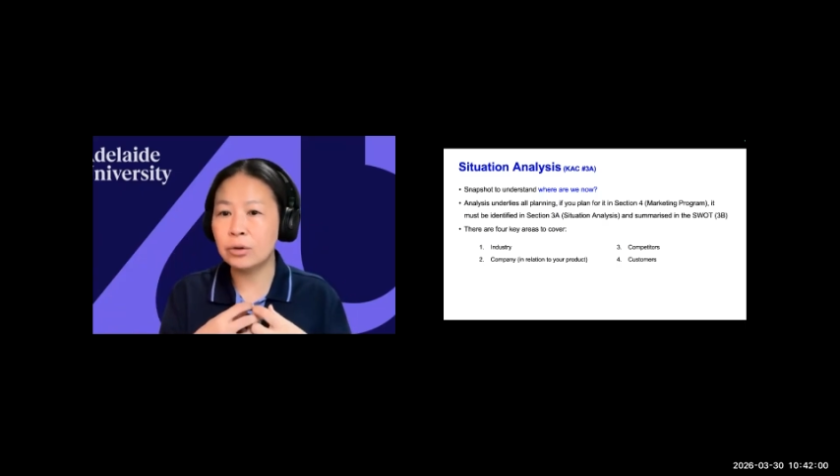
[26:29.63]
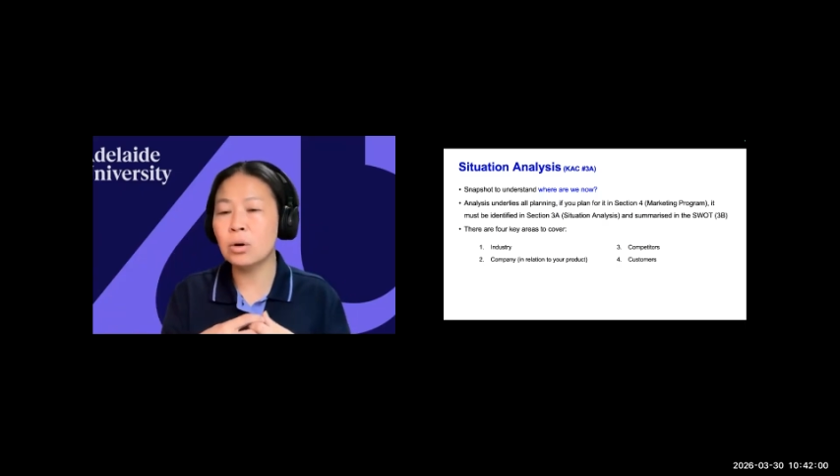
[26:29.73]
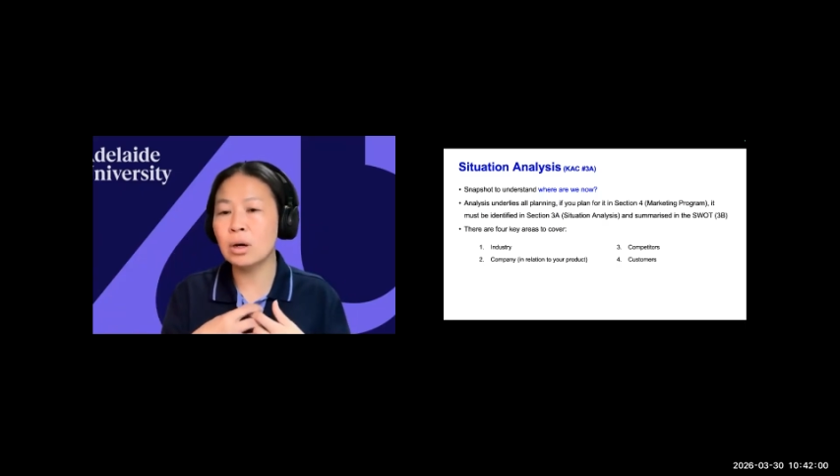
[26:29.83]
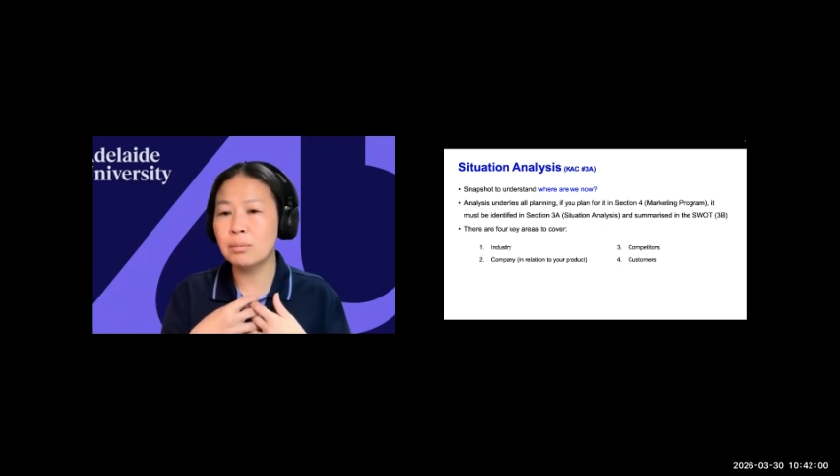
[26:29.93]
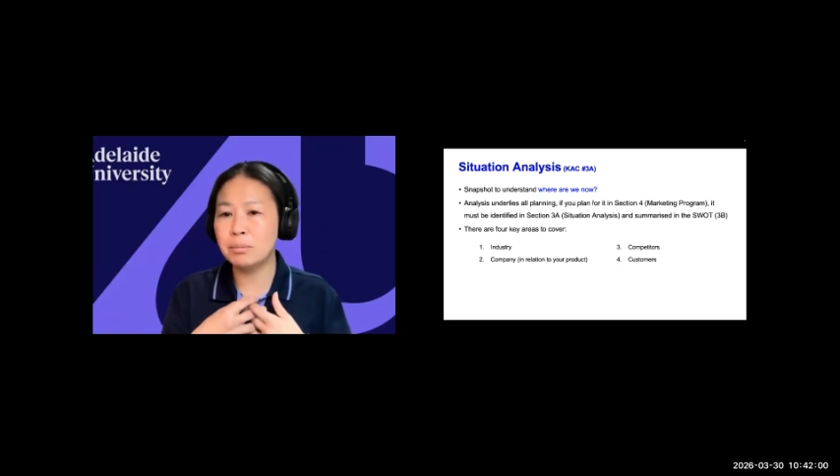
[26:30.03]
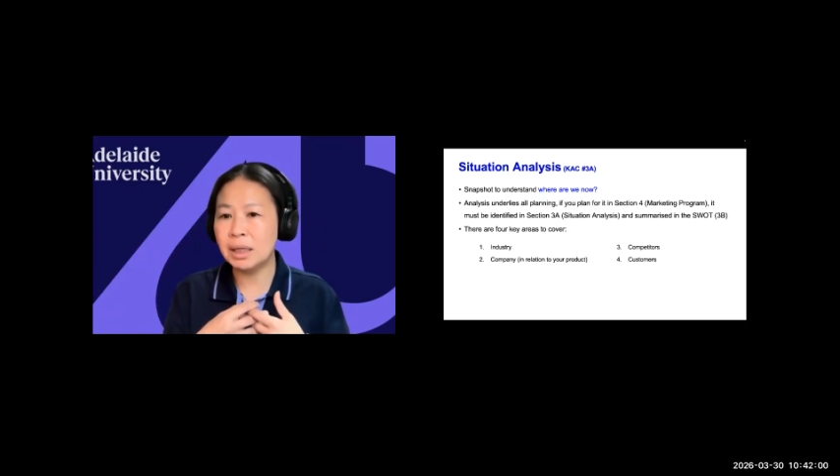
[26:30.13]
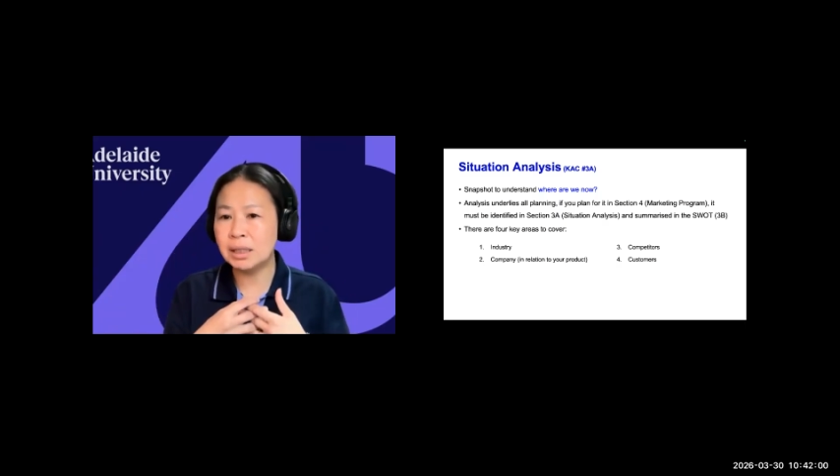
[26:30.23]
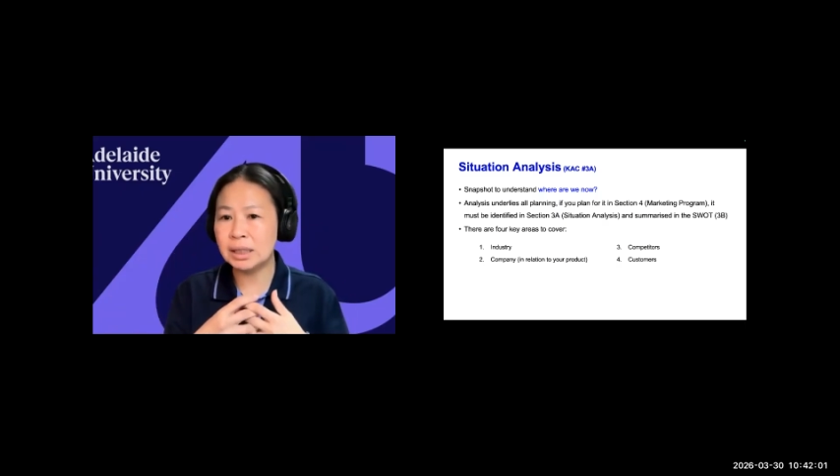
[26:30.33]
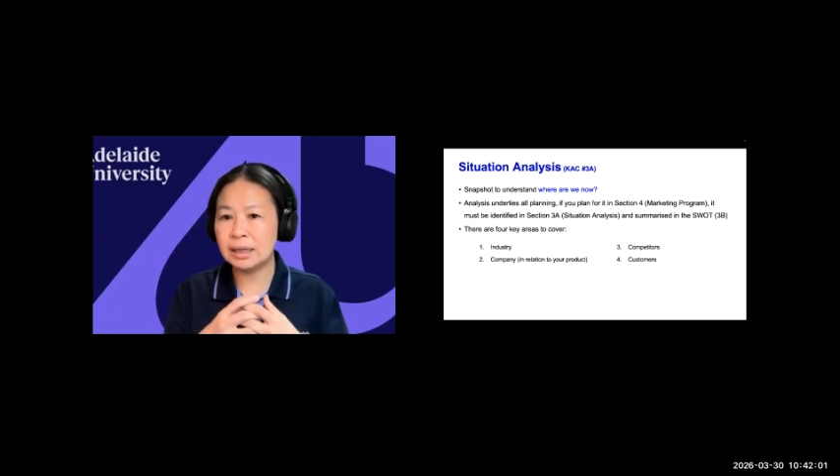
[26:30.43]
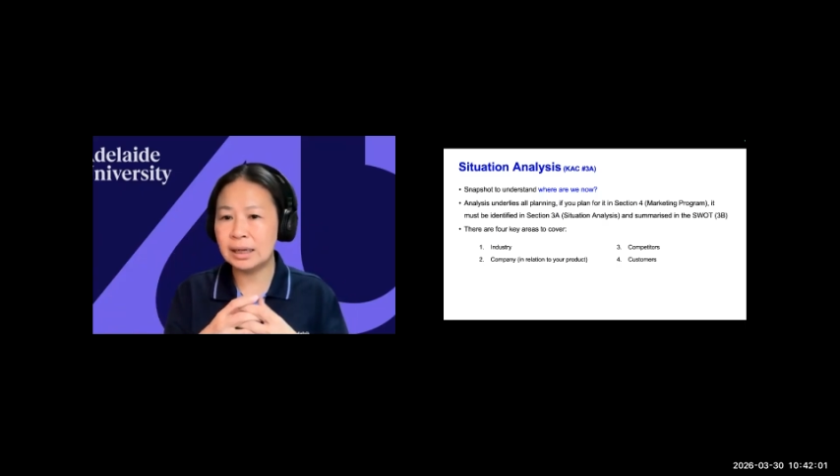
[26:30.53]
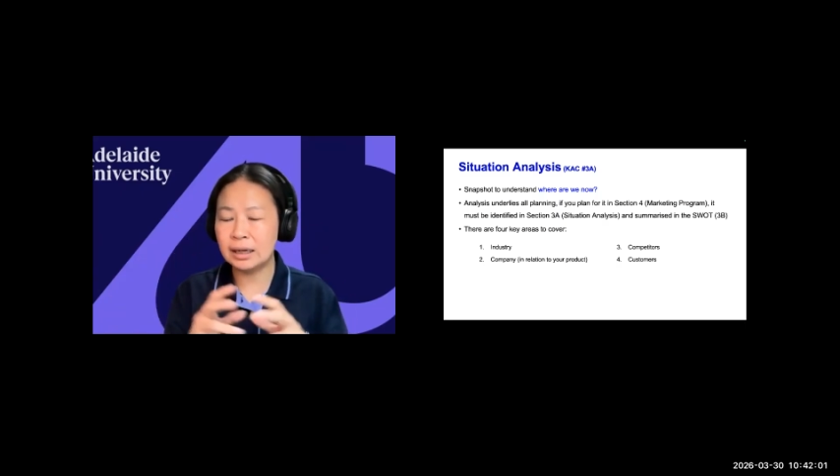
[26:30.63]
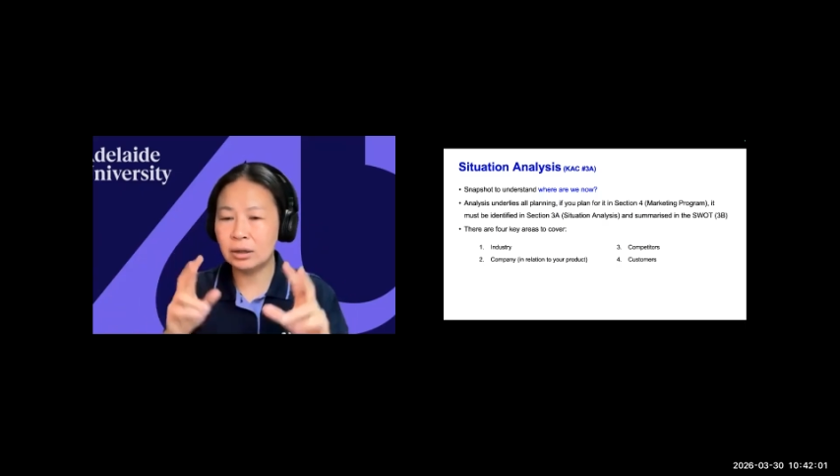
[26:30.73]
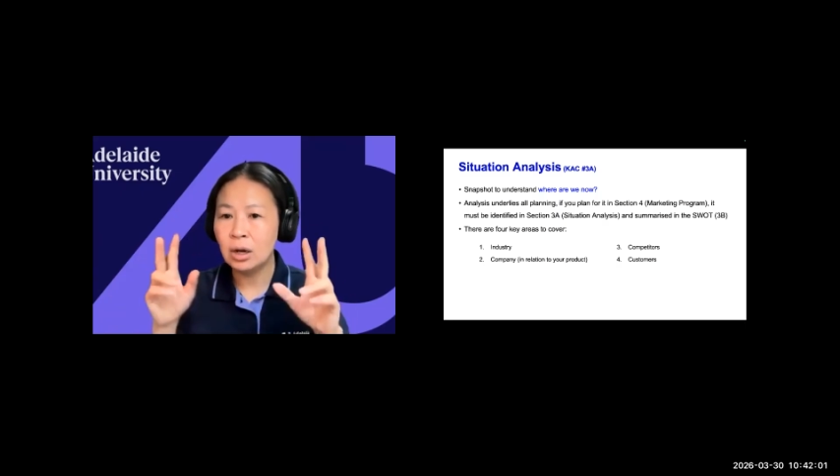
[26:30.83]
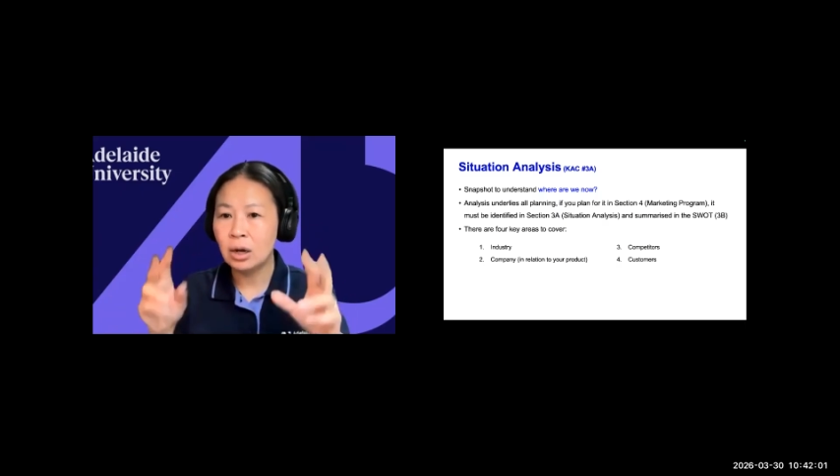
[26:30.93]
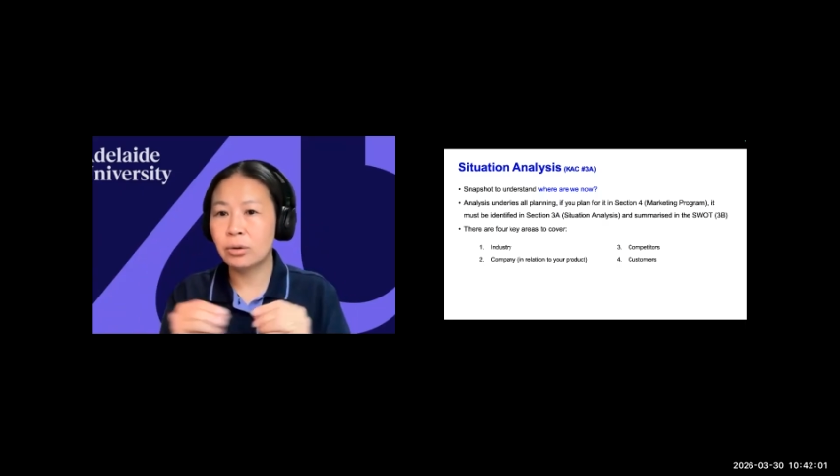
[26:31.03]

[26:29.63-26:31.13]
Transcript: you're competing in